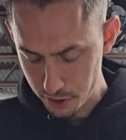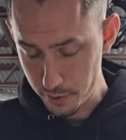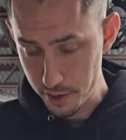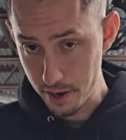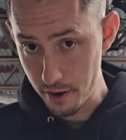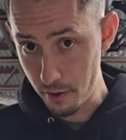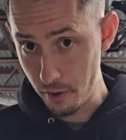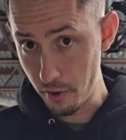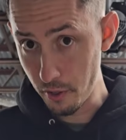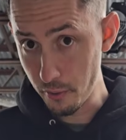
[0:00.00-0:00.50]
we
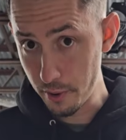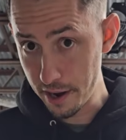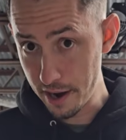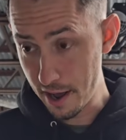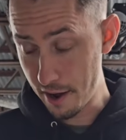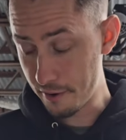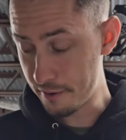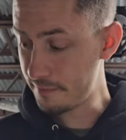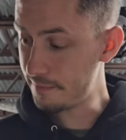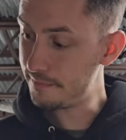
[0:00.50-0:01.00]
go all the way
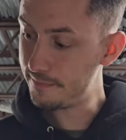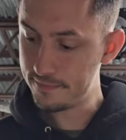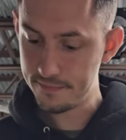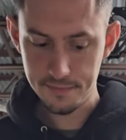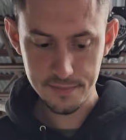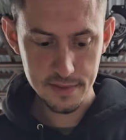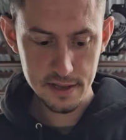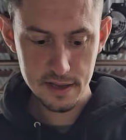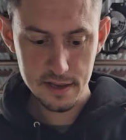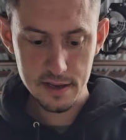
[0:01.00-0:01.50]
down.
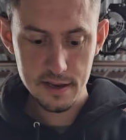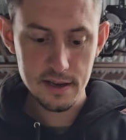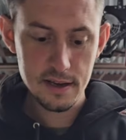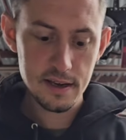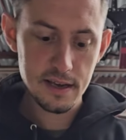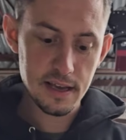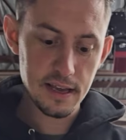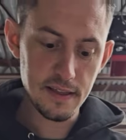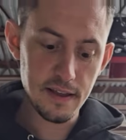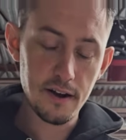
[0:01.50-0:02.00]

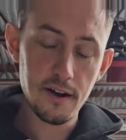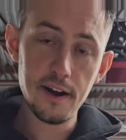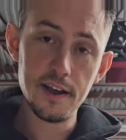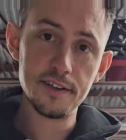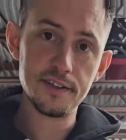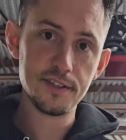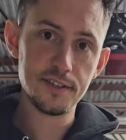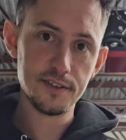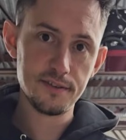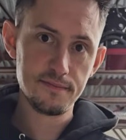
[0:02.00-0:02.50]
And there it
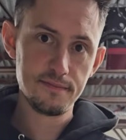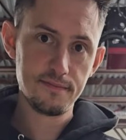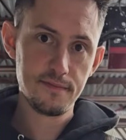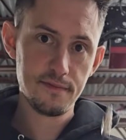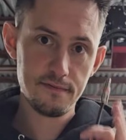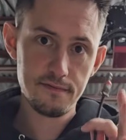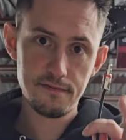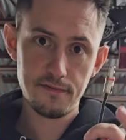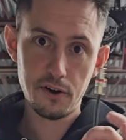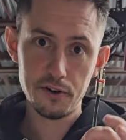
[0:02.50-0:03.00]
is.
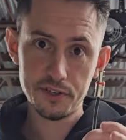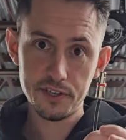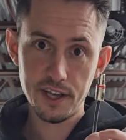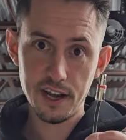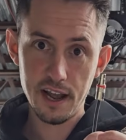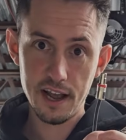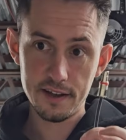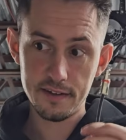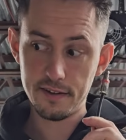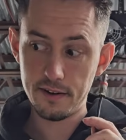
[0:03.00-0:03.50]
First
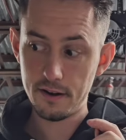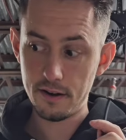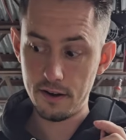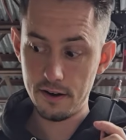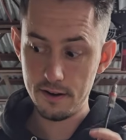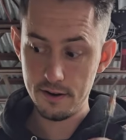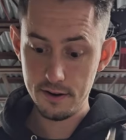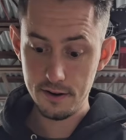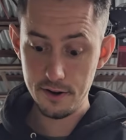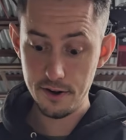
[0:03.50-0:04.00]

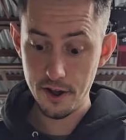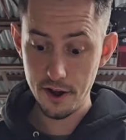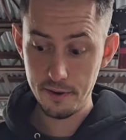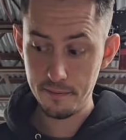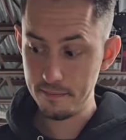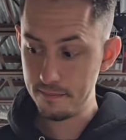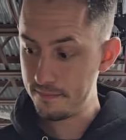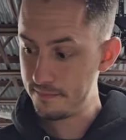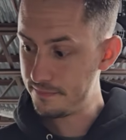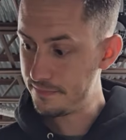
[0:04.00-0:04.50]
connector done.
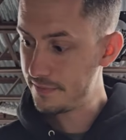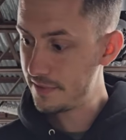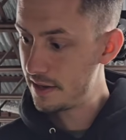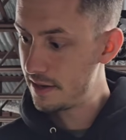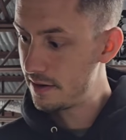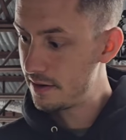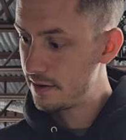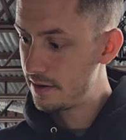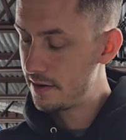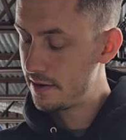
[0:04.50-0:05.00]

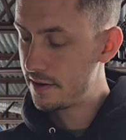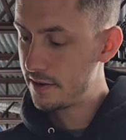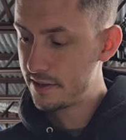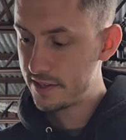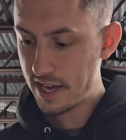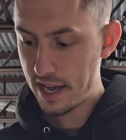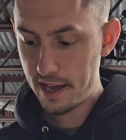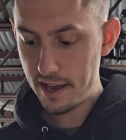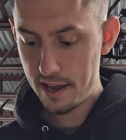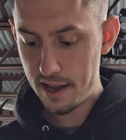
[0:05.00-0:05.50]

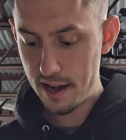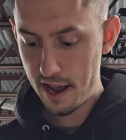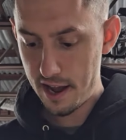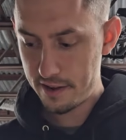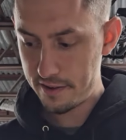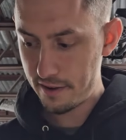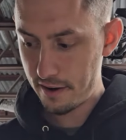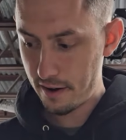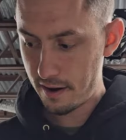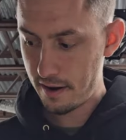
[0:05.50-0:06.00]
Second
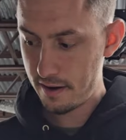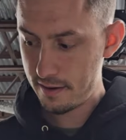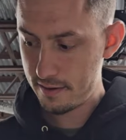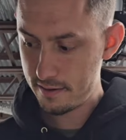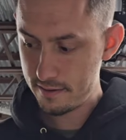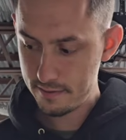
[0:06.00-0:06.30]
connector.